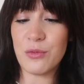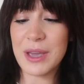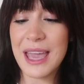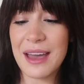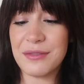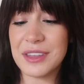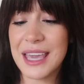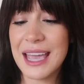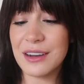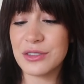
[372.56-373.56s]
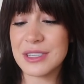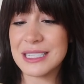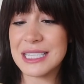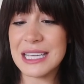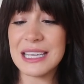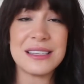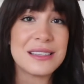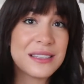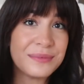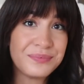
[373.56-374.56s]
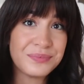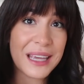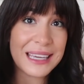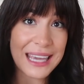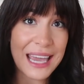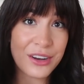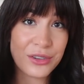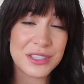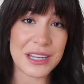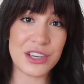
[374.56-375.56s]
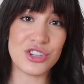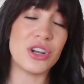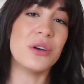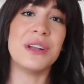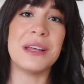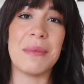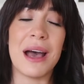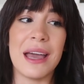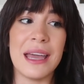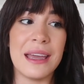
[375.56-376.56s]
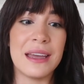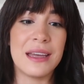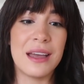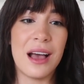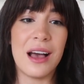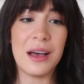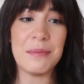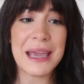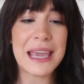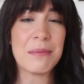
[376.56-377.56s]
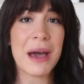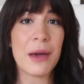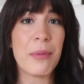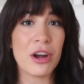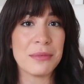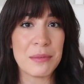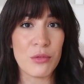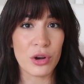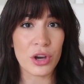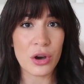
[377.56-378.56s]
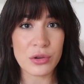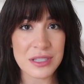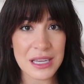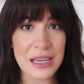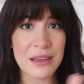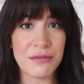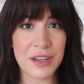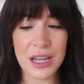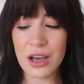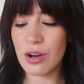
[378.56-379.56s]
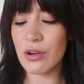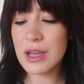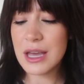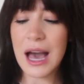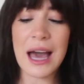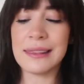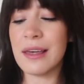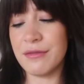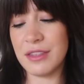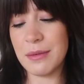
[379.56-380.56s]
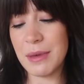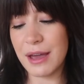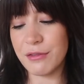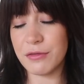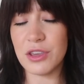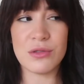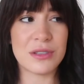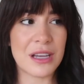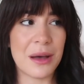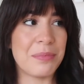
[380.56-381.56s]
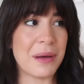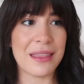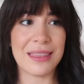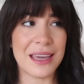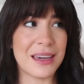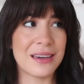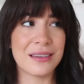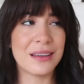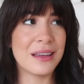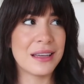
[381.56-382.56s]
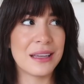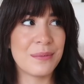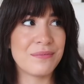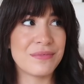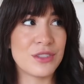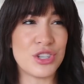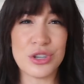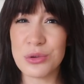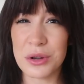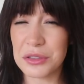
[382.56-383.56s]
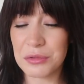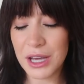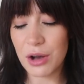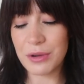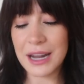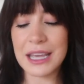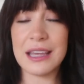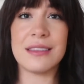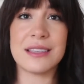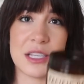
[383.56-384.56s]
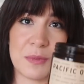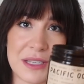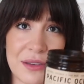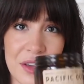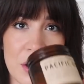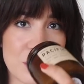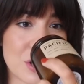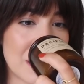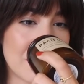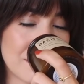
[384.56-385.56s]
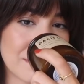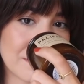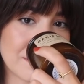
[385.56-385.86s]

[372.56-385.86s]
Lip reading: We have the Candles and Teas candles that I showed in my Making My Apartment More Cozy video. I love them. I've used up, I think, 2 or 3 already. This is Pacific Ocean.